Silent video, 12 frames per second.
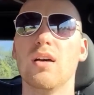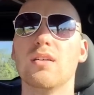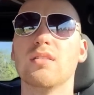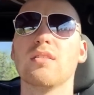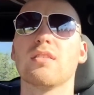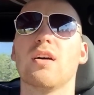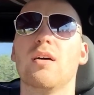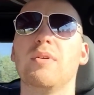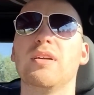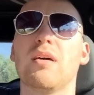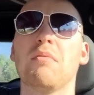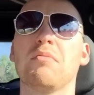another
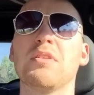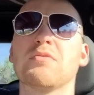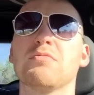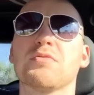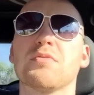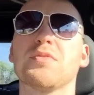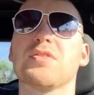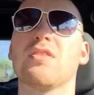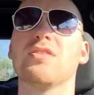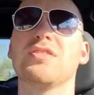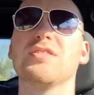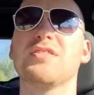comment. I remember this one's from
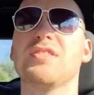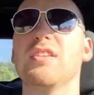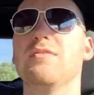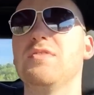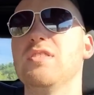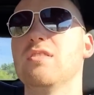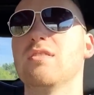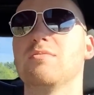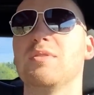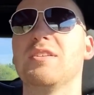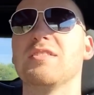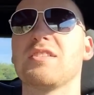Sergeant Safety
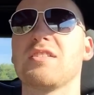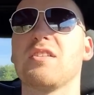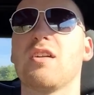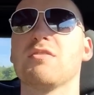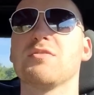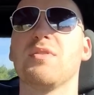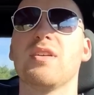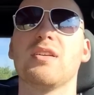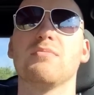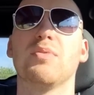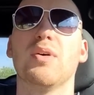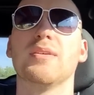because I thought it was
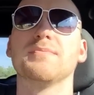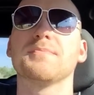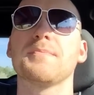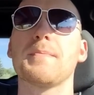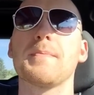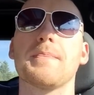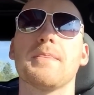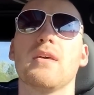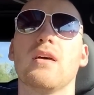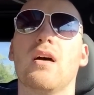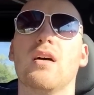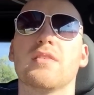funny. But
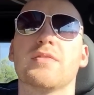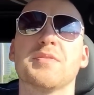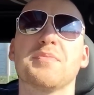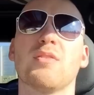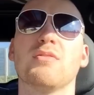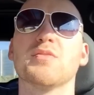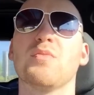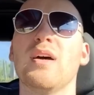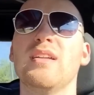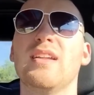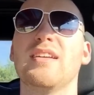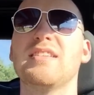the first part was,
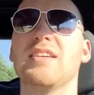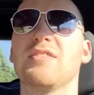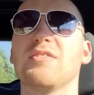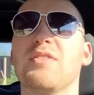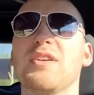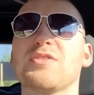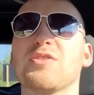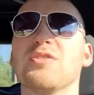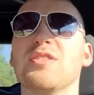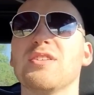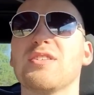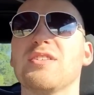why didn't I take your advice
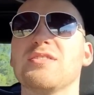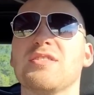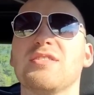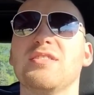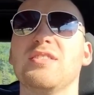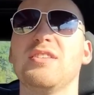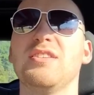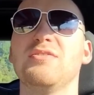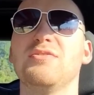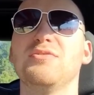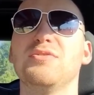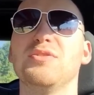earlier? Because he
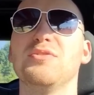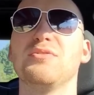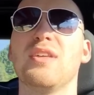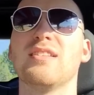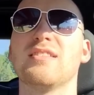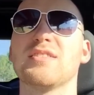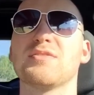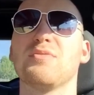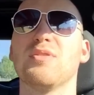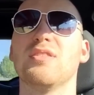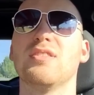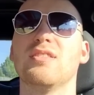knew that
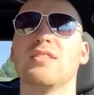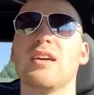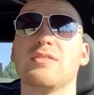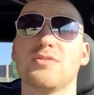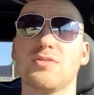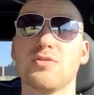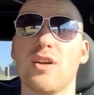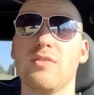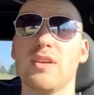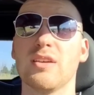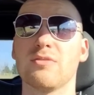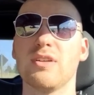that
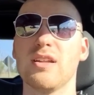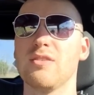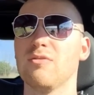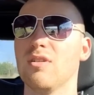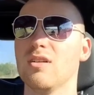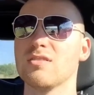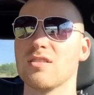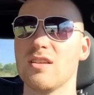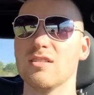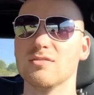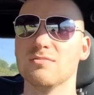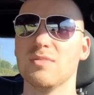driving and reading was
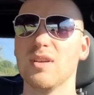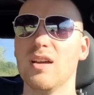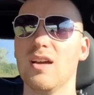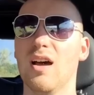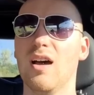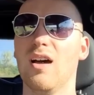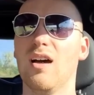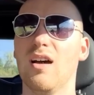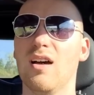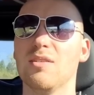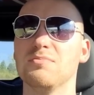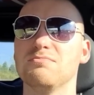illegal.
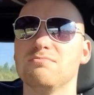I